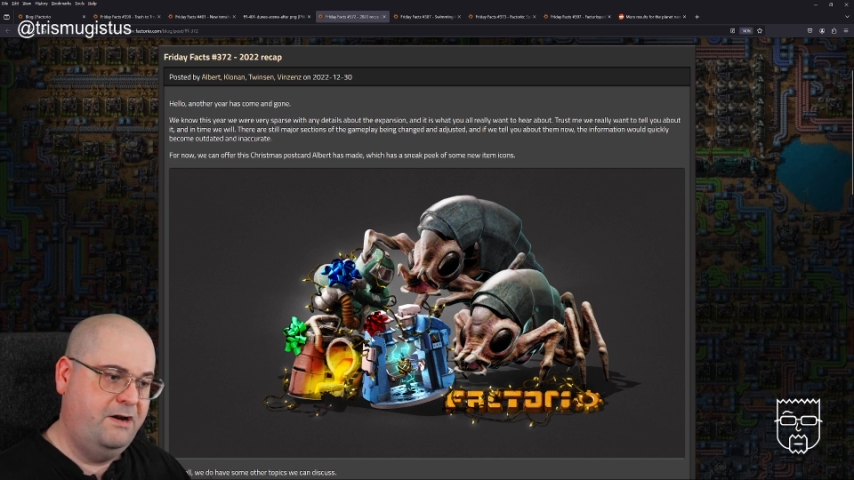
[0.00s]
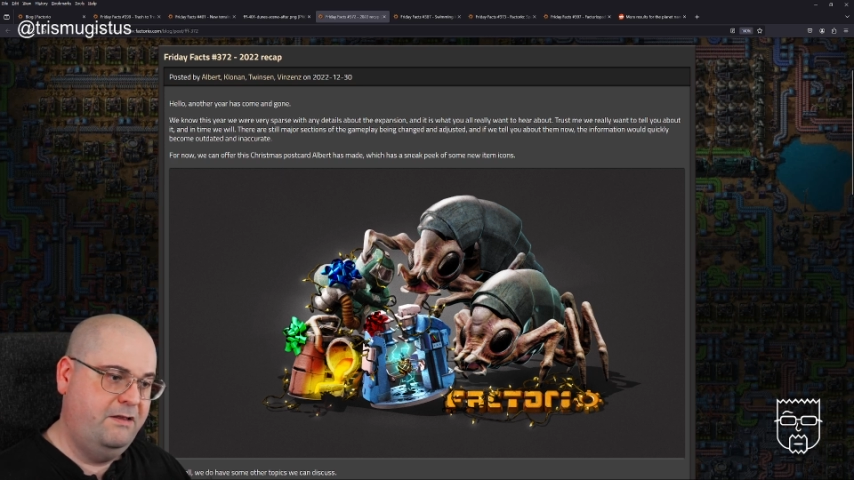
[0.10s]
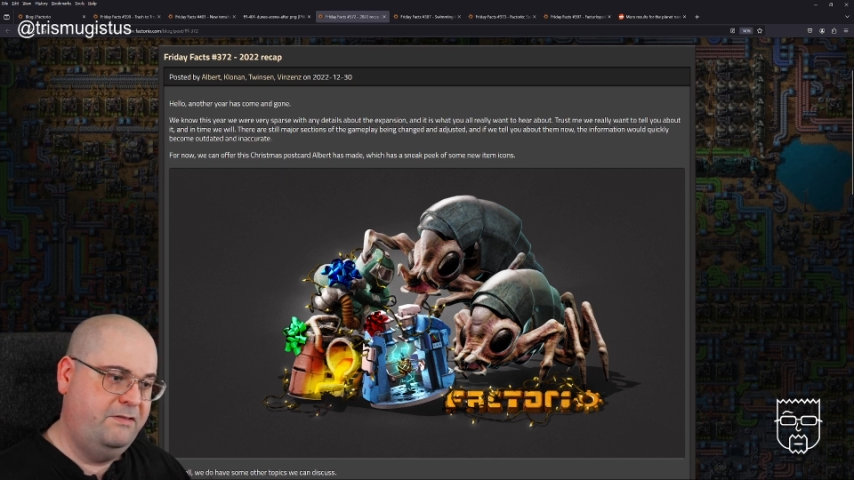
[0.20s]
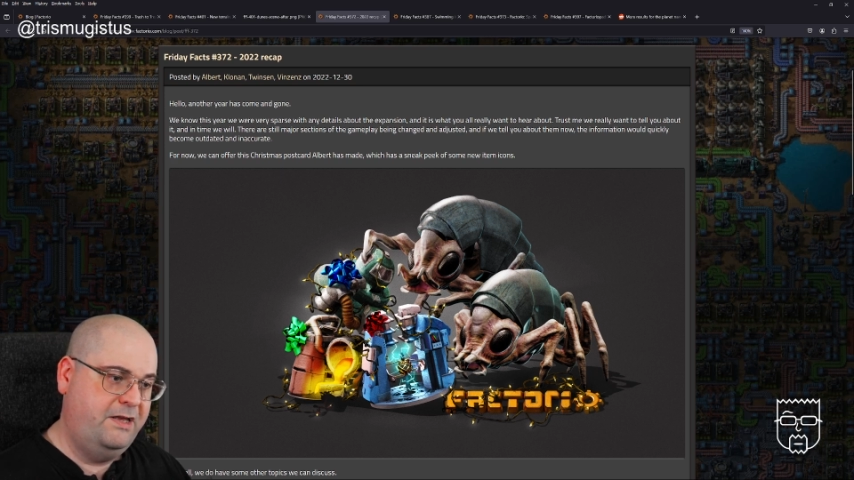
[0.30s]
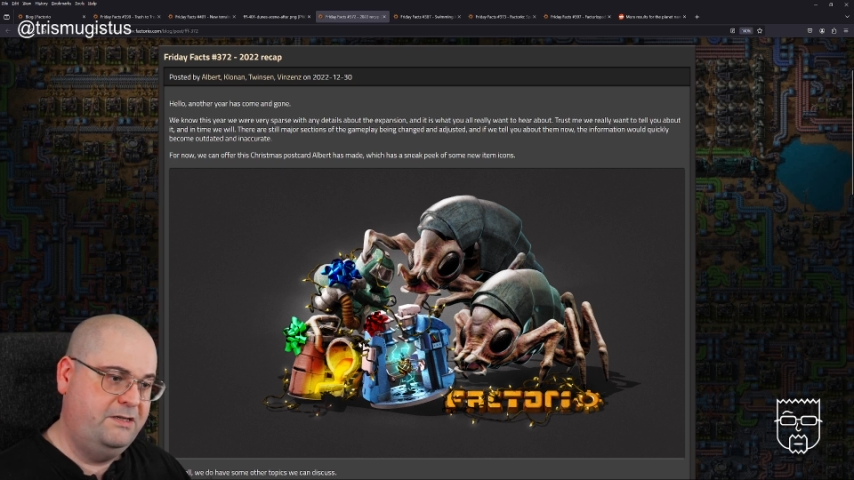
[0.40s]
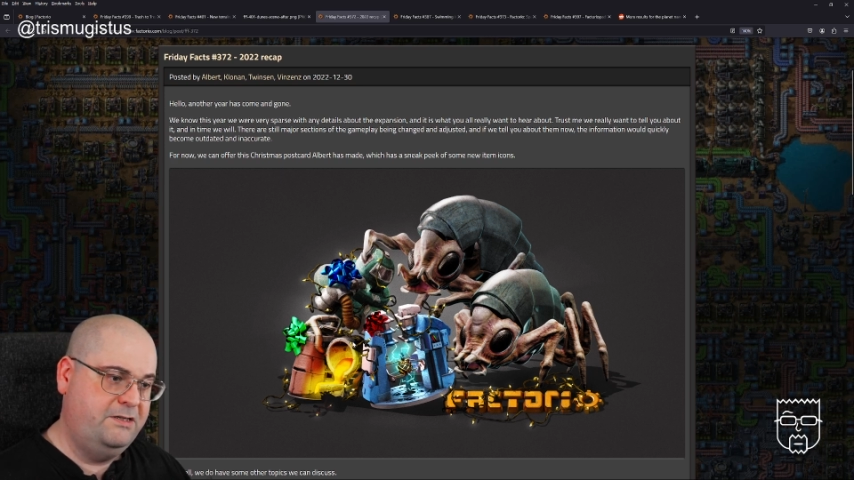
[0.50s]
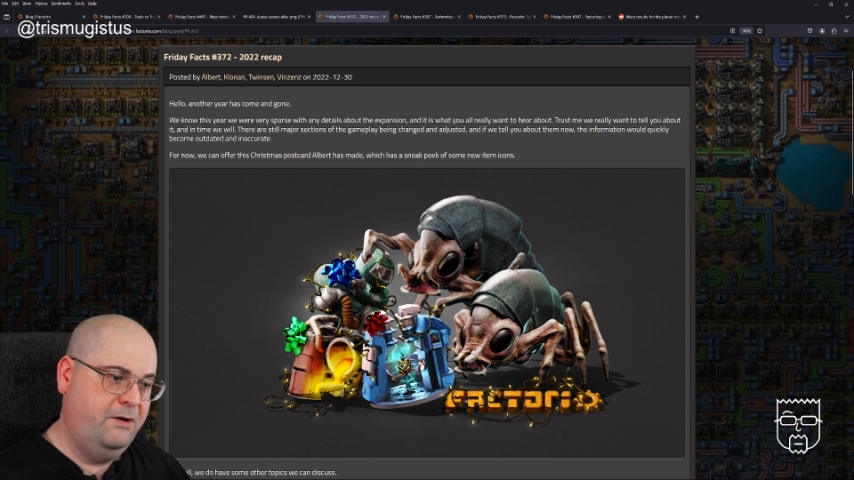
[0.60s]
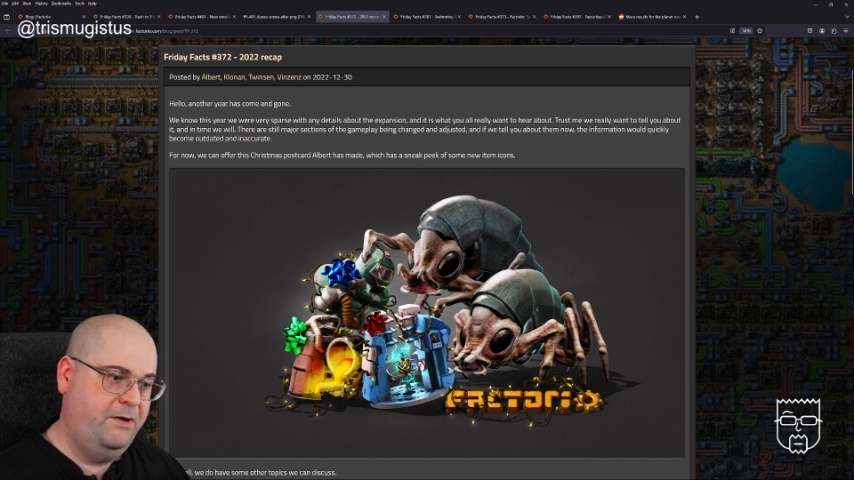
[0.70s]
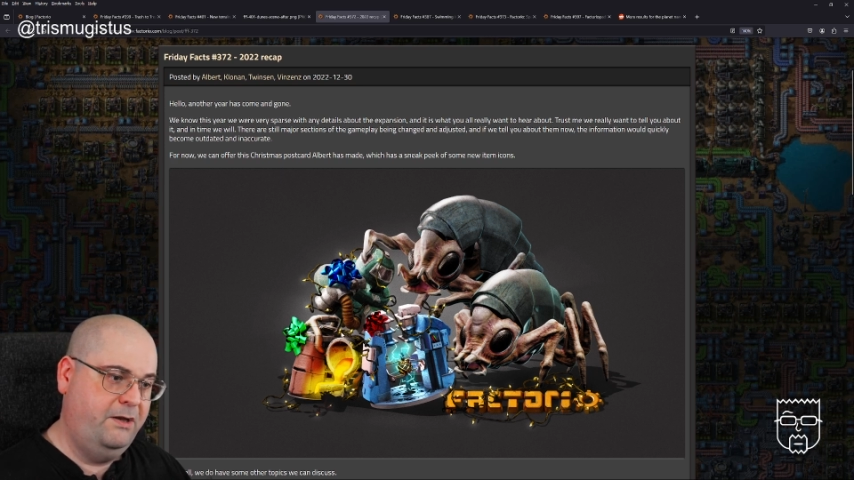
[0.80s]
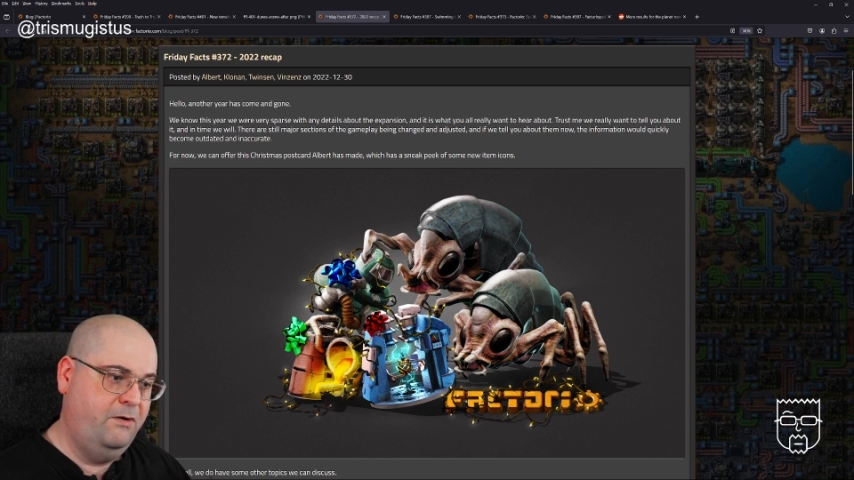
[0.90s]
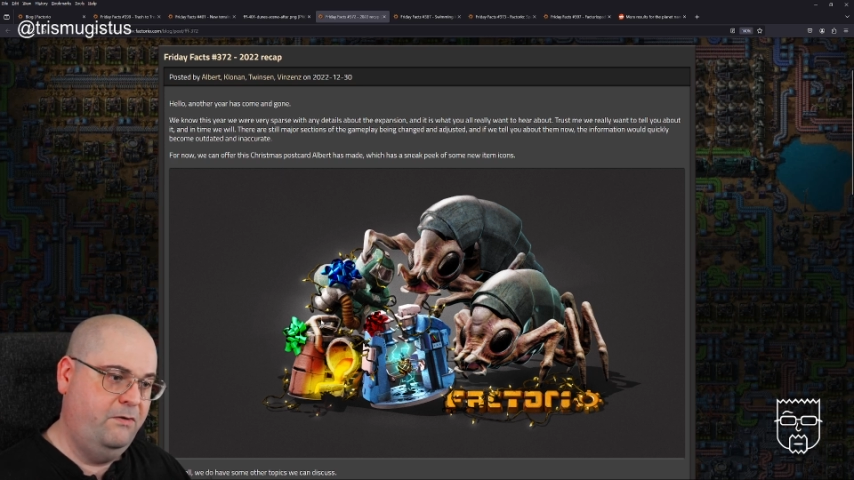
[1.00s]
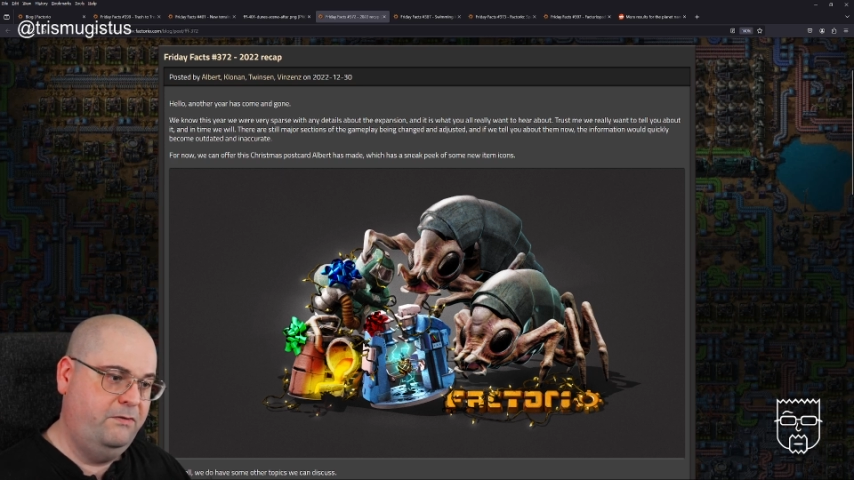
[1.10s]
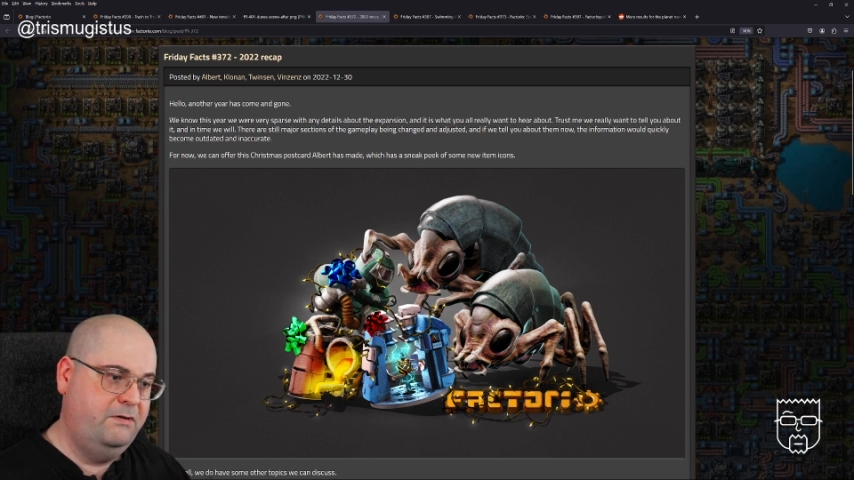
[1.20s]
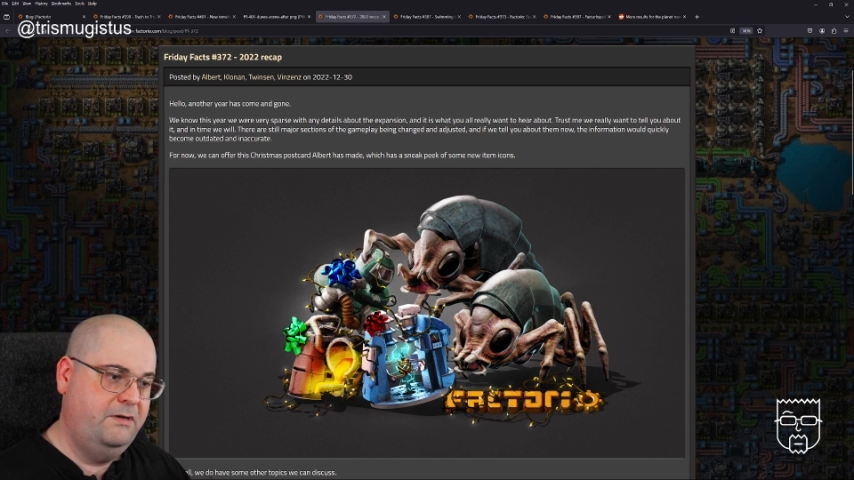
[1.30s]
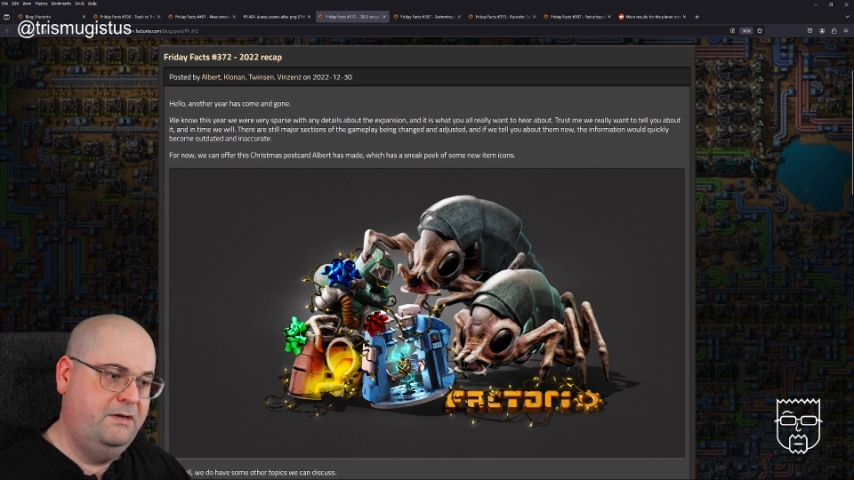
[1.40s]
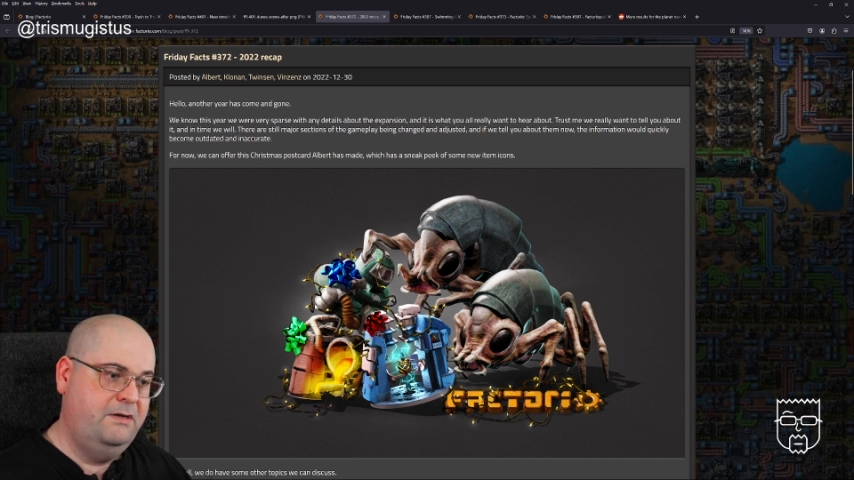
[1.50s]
other things going on